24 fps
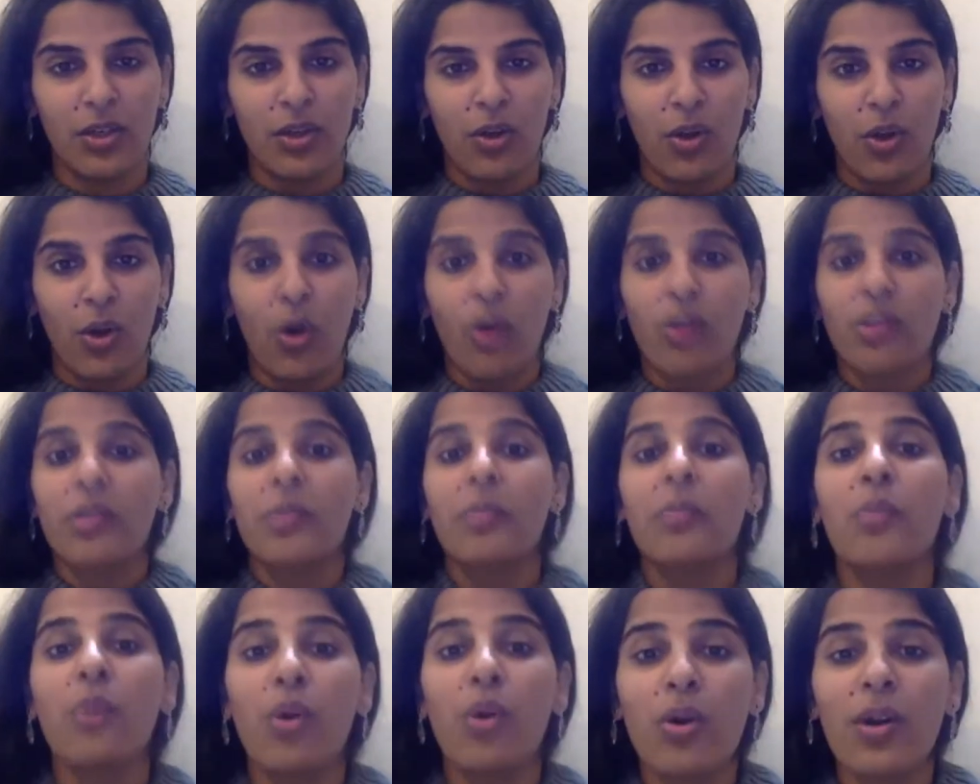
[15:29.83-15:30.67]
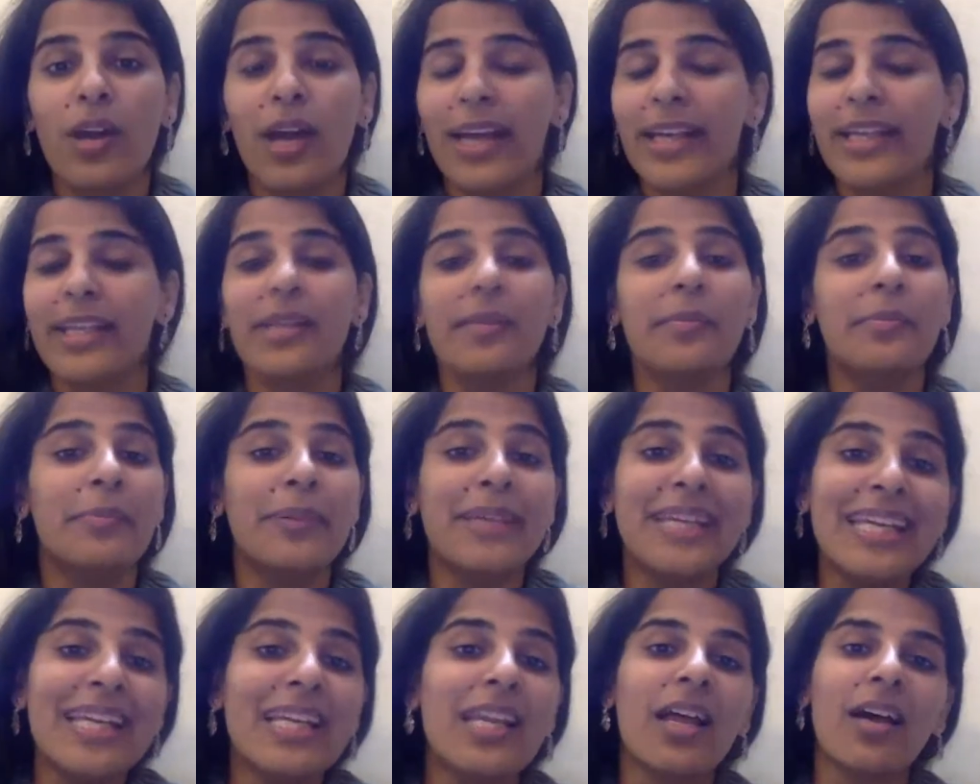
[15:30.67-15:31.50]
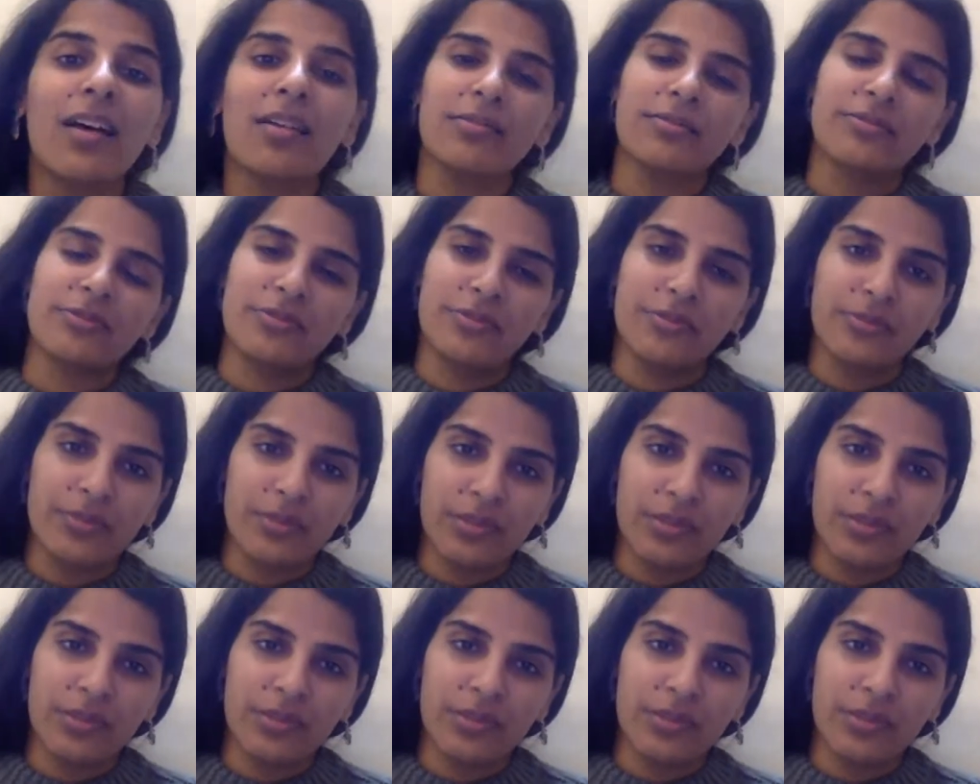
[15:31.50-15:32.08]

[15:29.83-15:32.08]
Or the more I can be love.